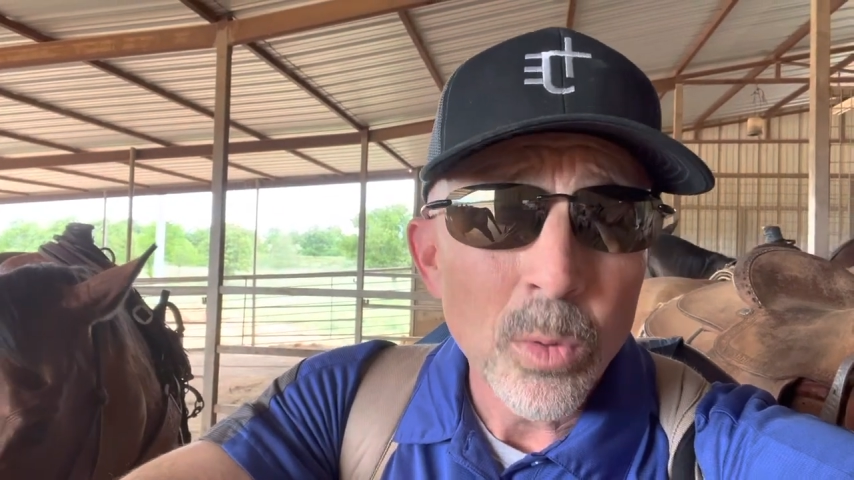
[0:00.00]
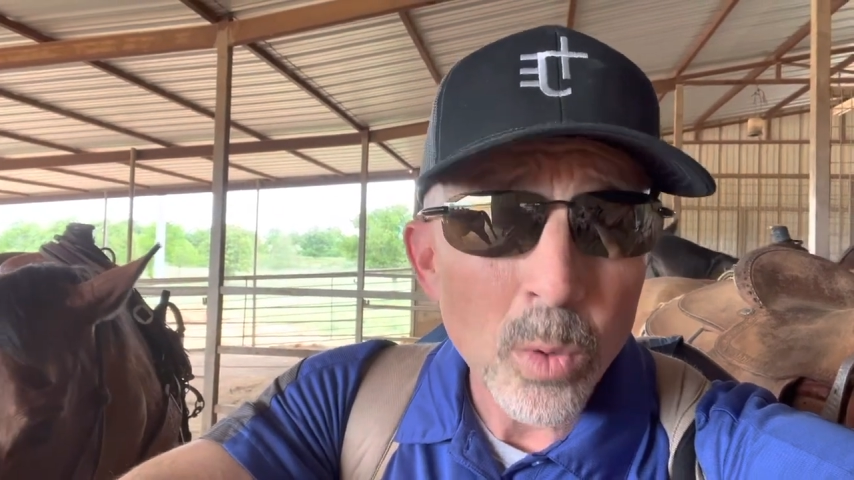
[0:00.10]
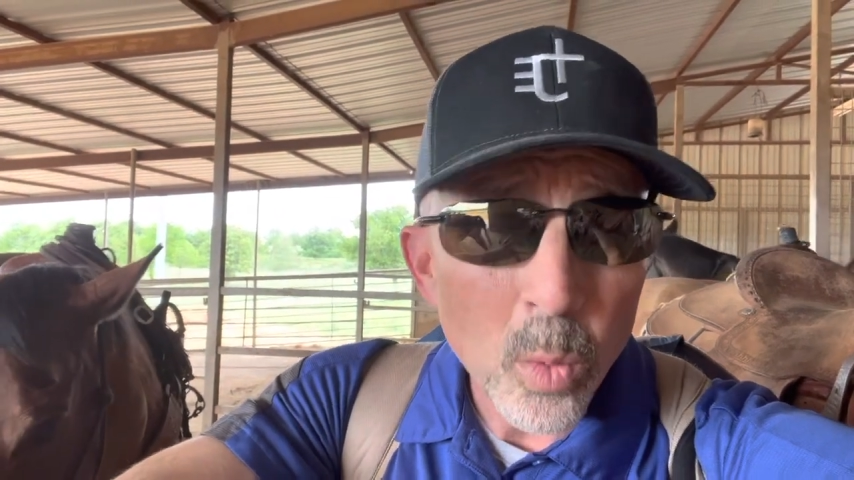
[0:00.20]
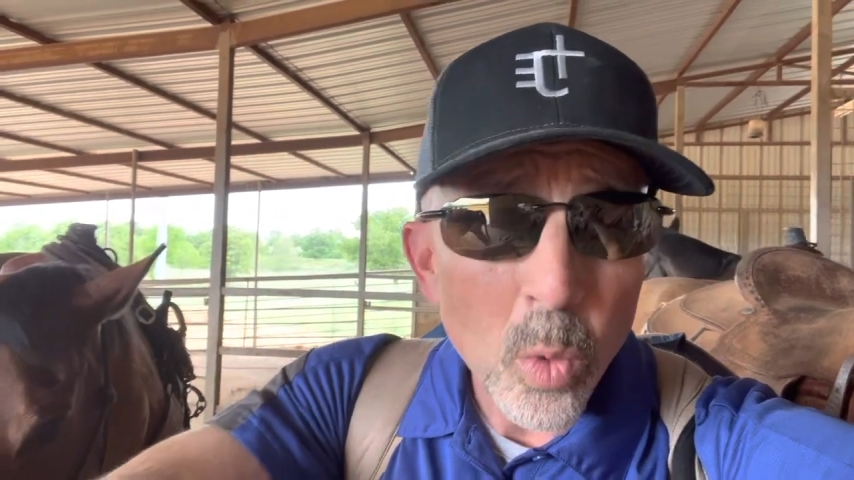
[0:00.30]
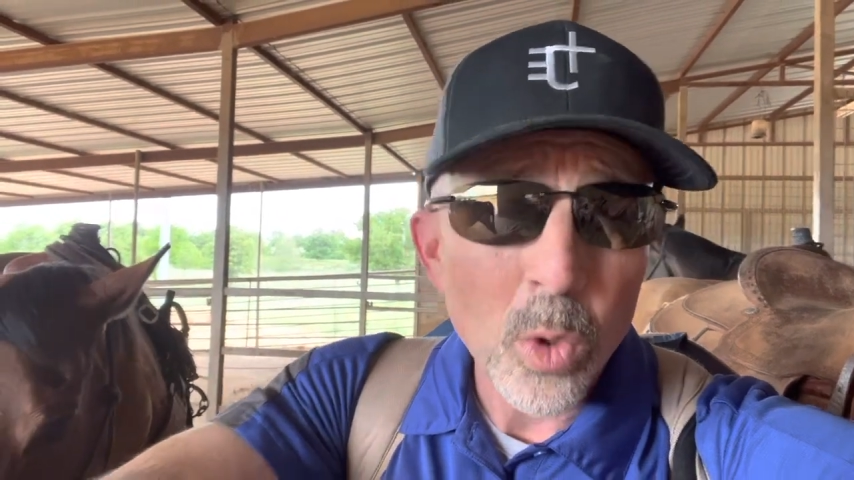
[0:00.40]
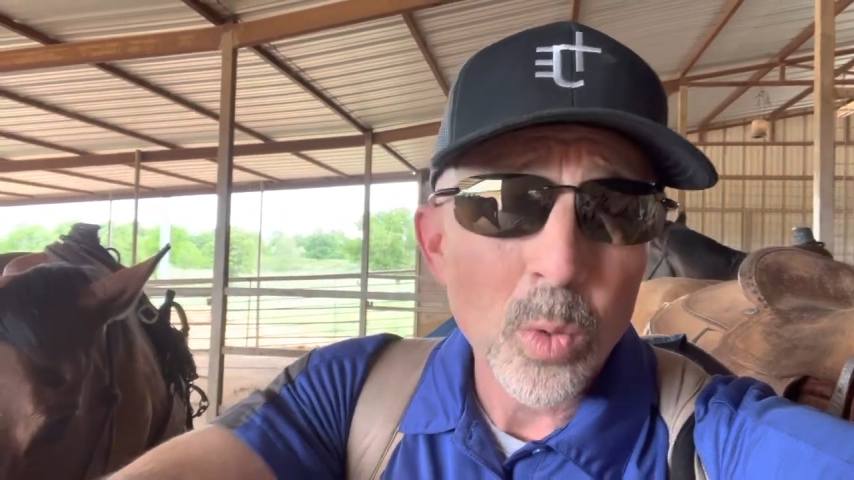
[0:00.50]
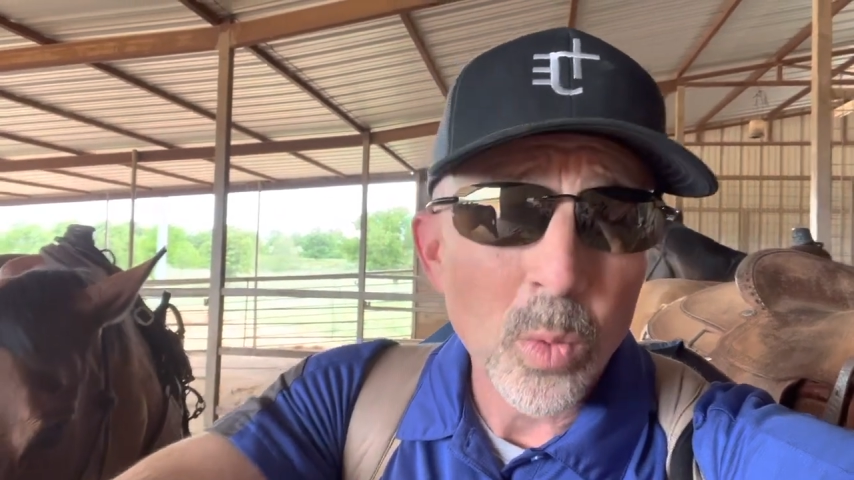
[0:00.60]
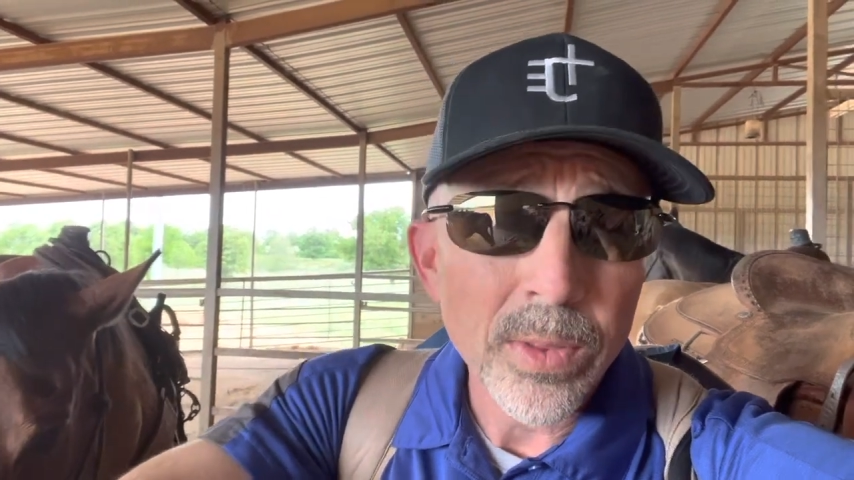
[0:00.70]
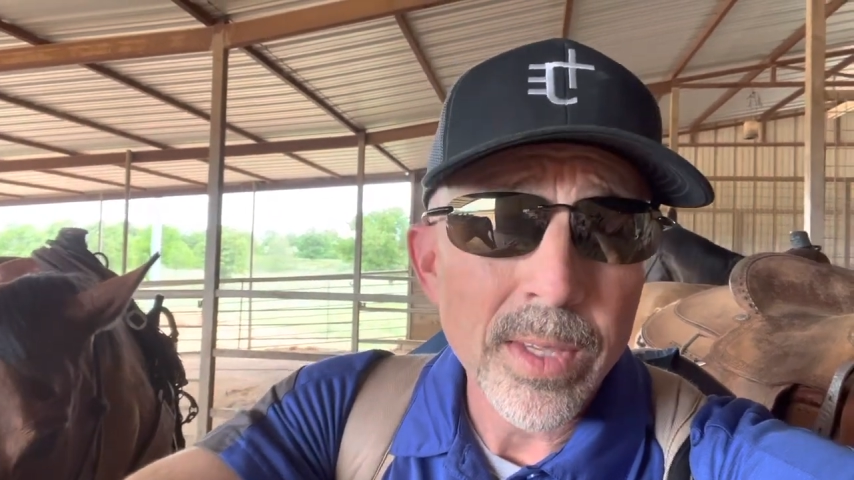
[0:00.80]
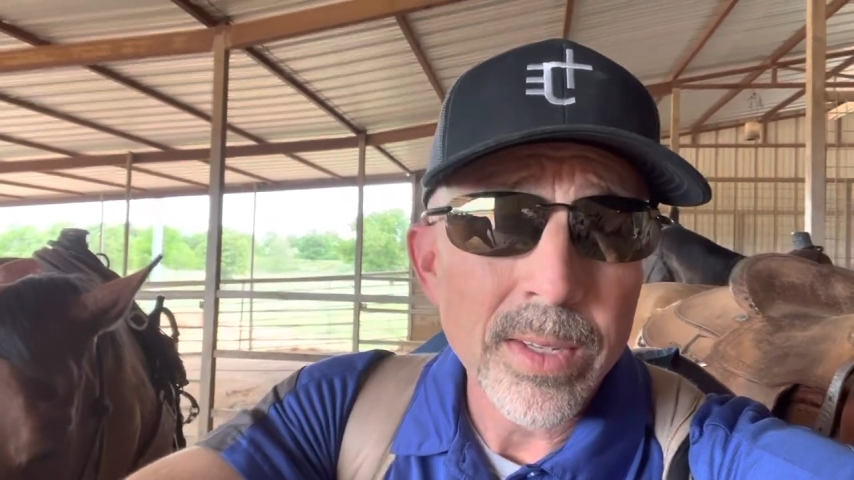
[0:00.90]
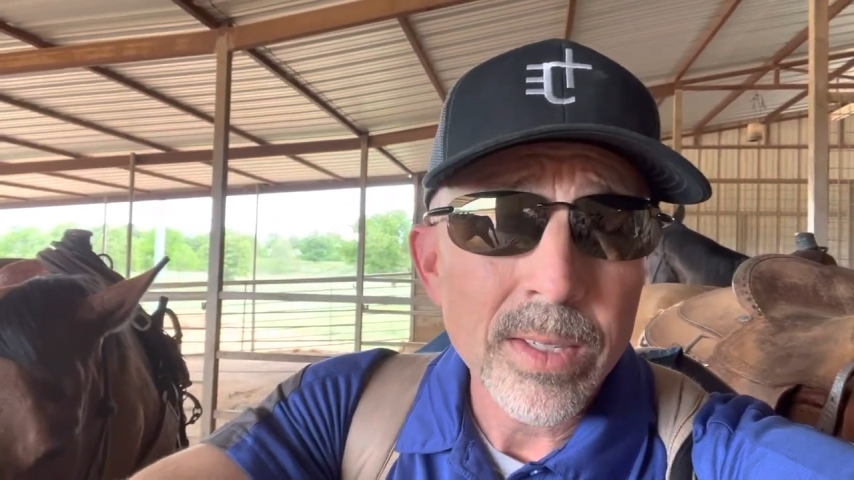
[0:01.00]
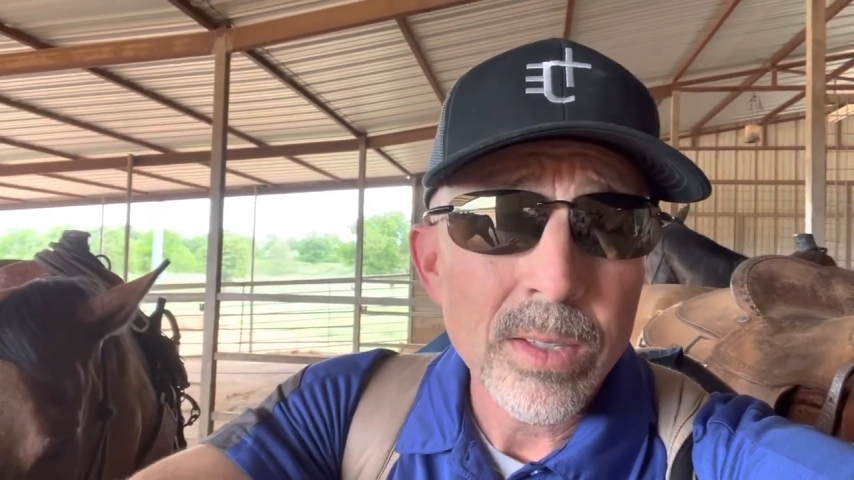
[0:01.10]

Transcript: reward with it.